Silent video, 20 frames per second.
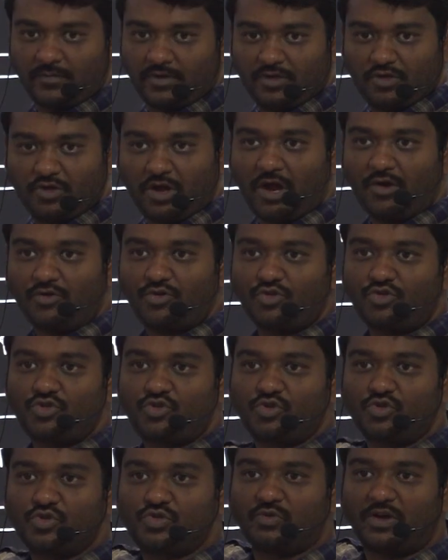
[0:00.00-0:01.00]
You have to
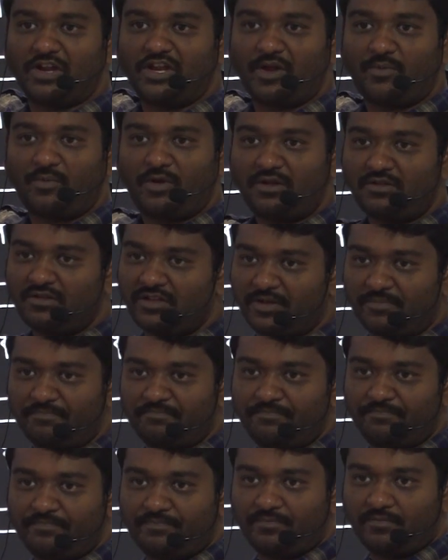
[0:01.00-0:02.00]
choose one among them.
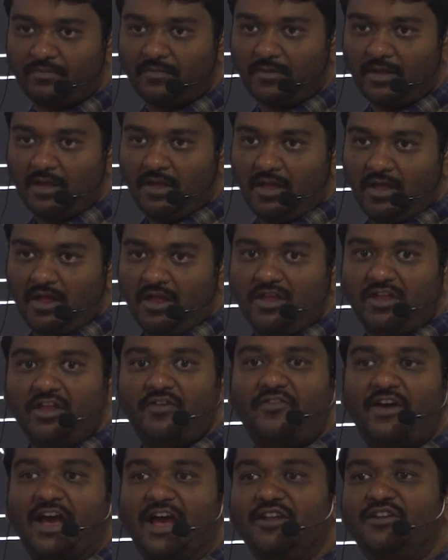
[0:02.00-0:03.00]

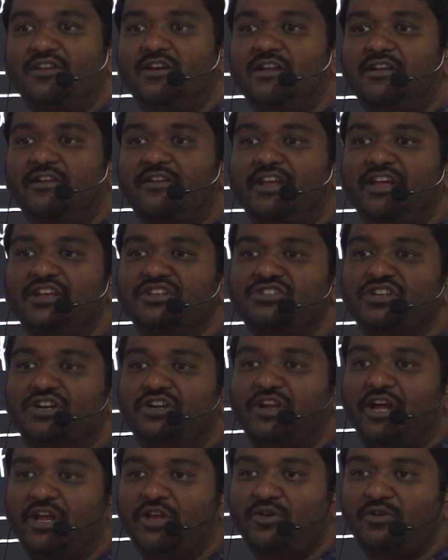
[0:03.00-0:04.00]
If annual range and
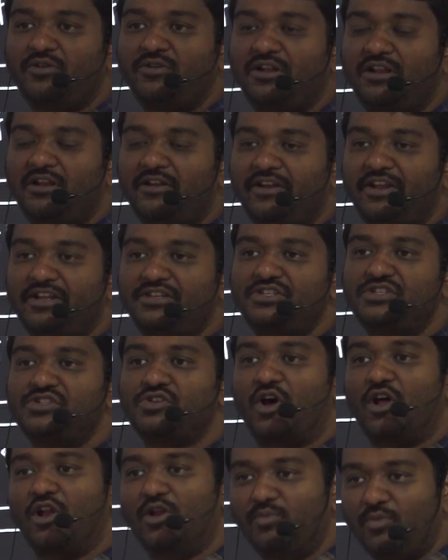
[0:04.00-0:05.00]
diurnal range is
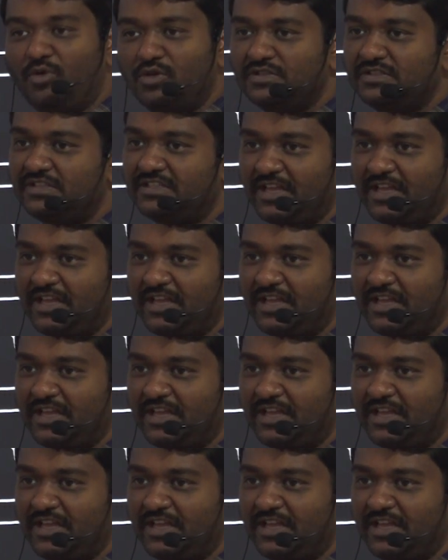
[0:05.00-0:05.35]
almost